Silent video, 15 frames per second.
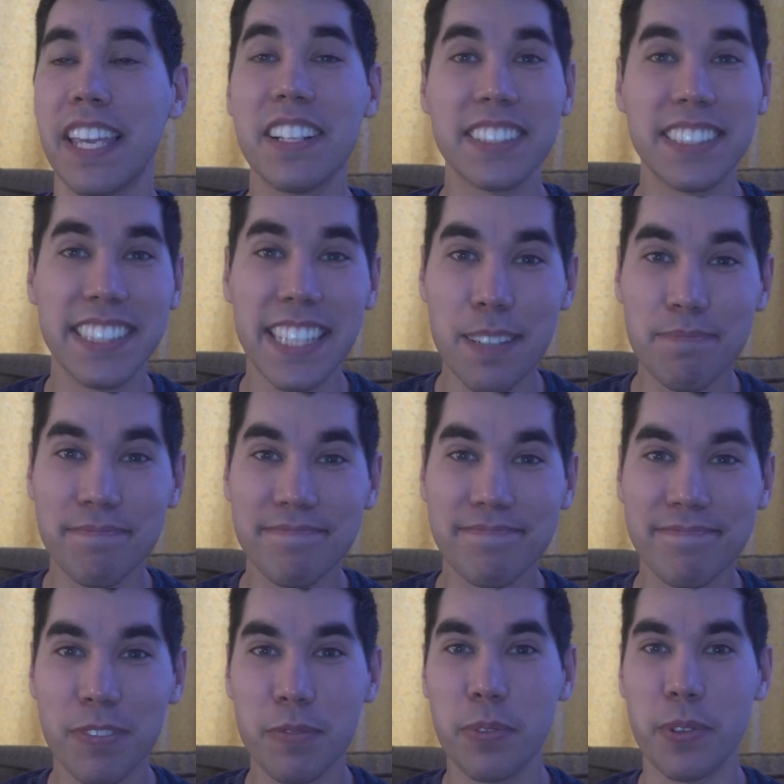Here's a tip
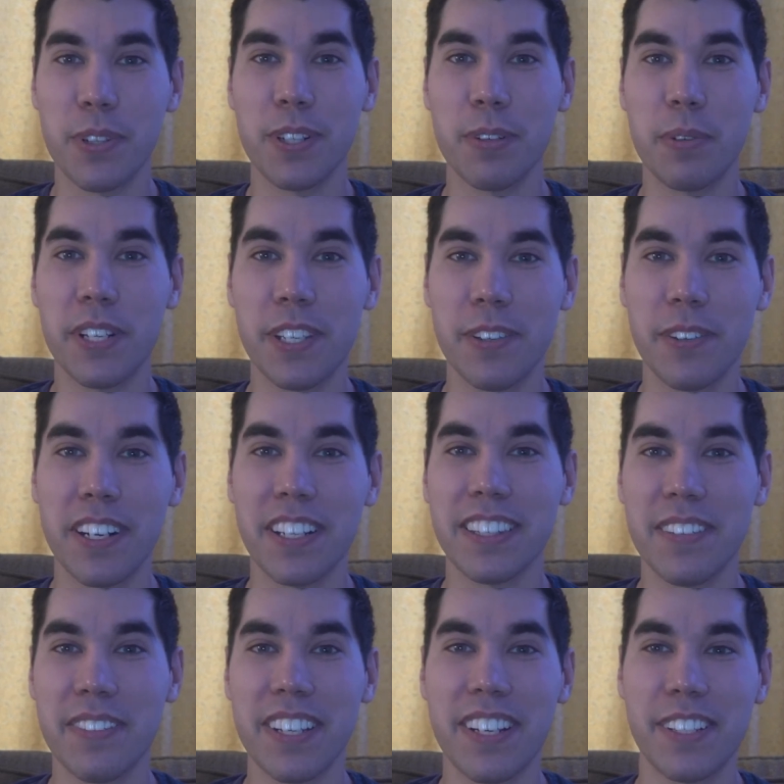for when you are
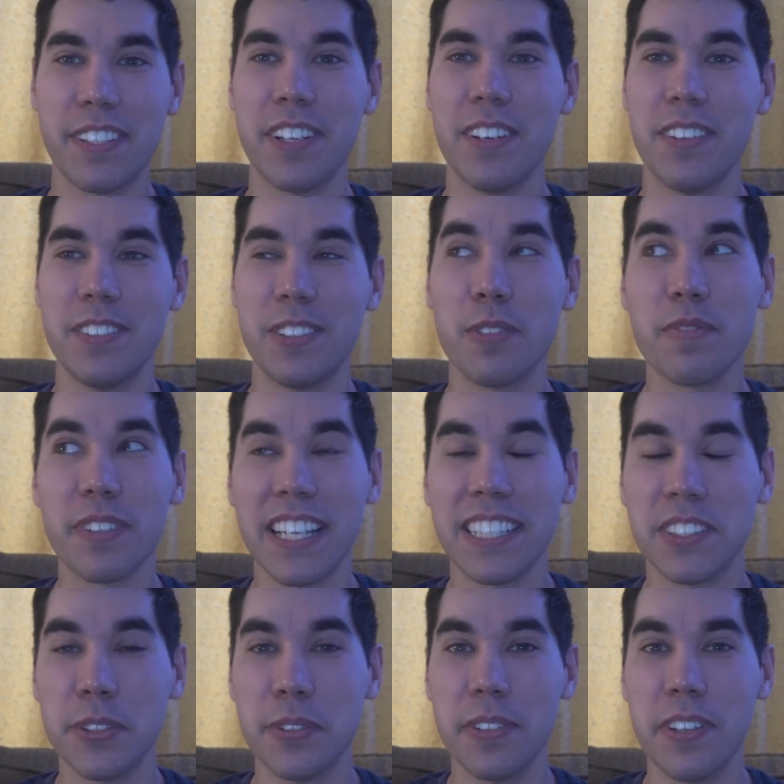living on your own. Don't
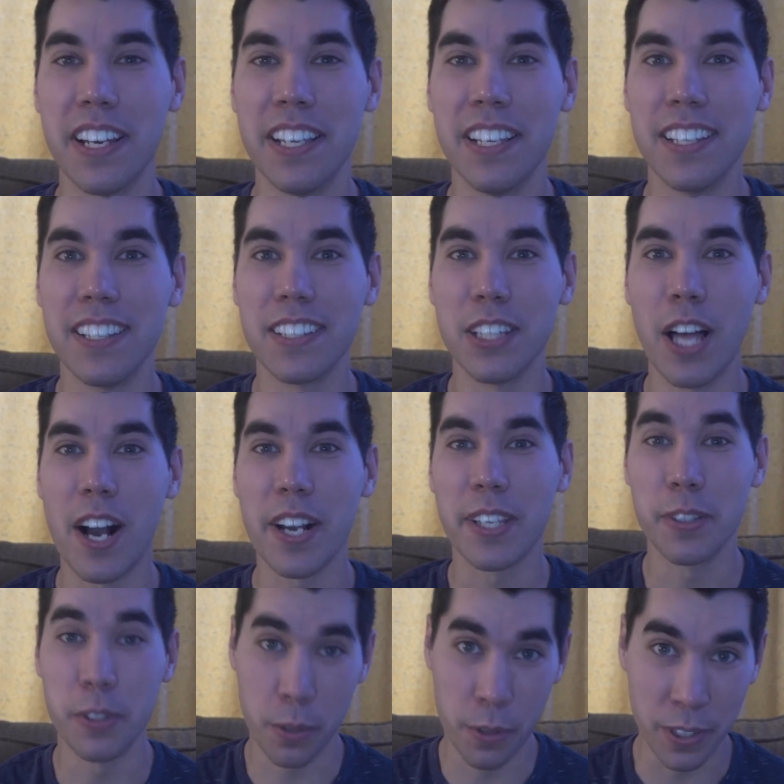forget to lock
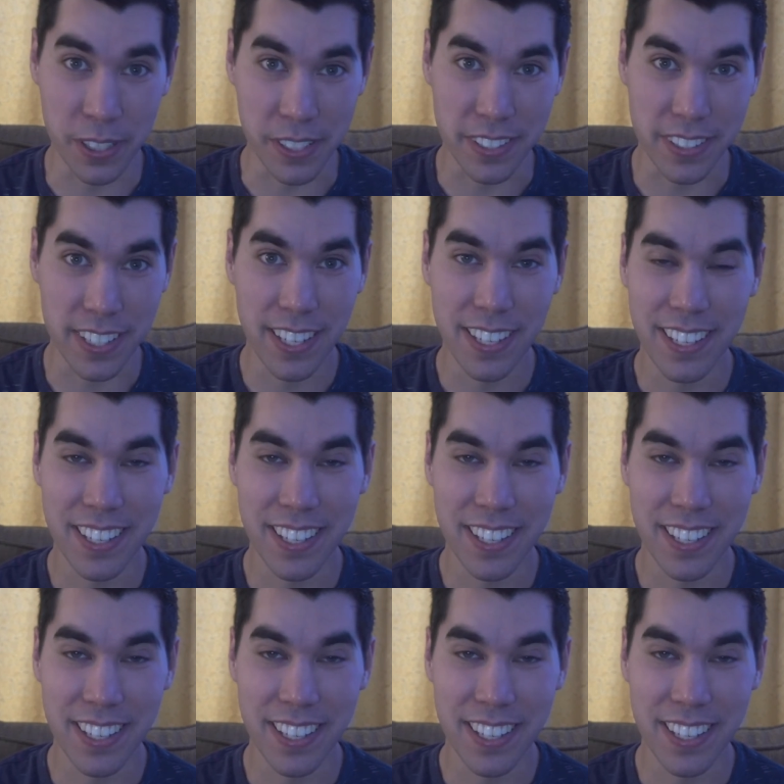your doors.